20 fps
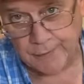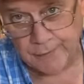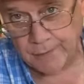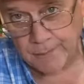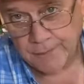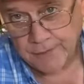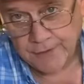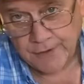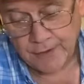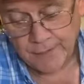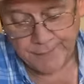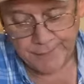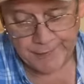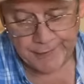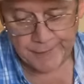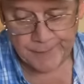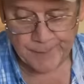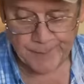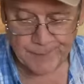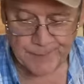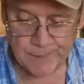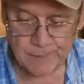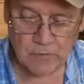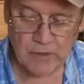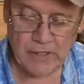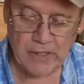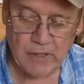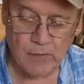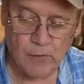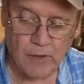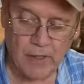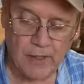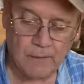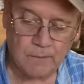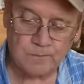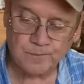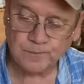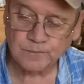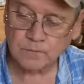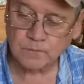On the same thing. Anyway.
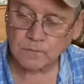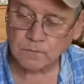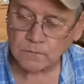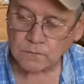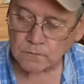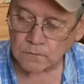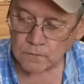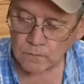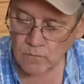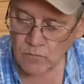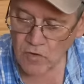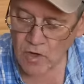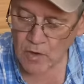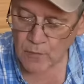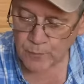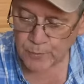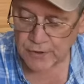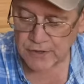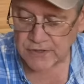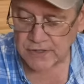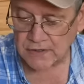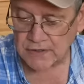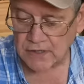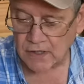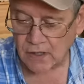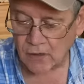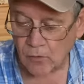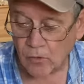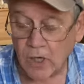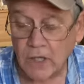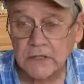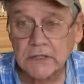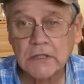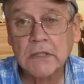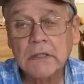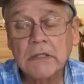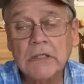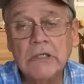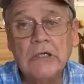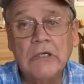Appreciate y'all watching.
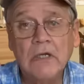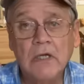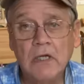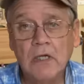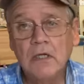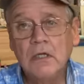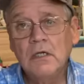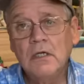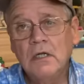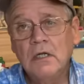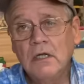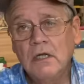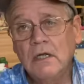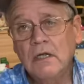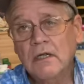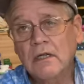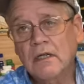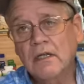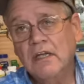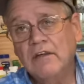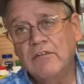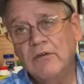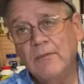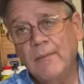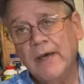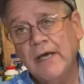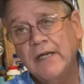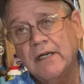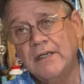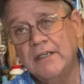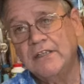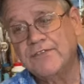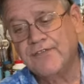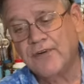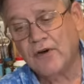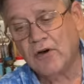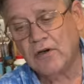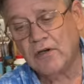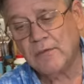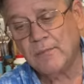If you made it this
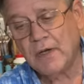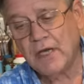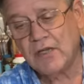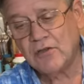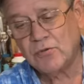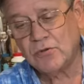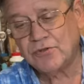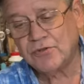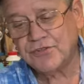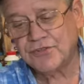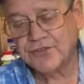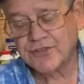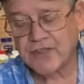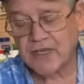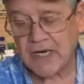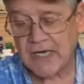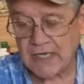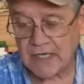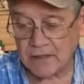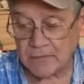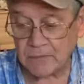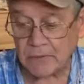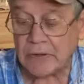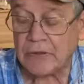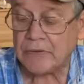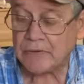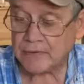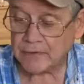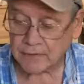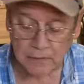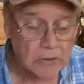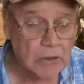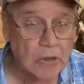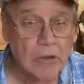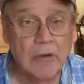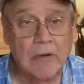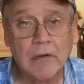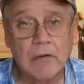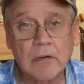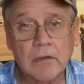far, you might as well subscribe.
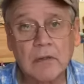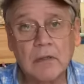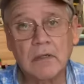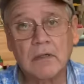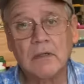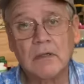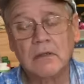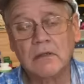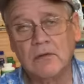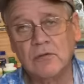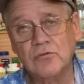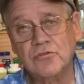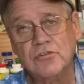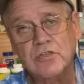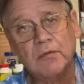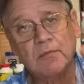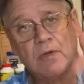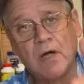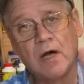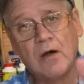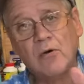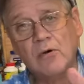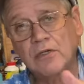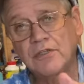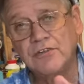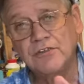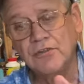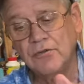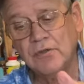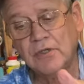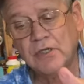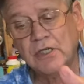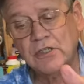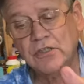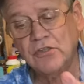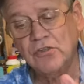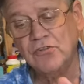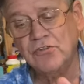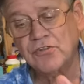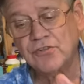It's not always you can
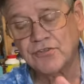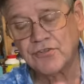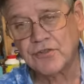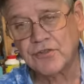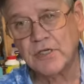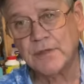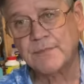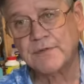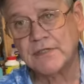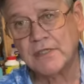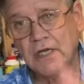use the subscription.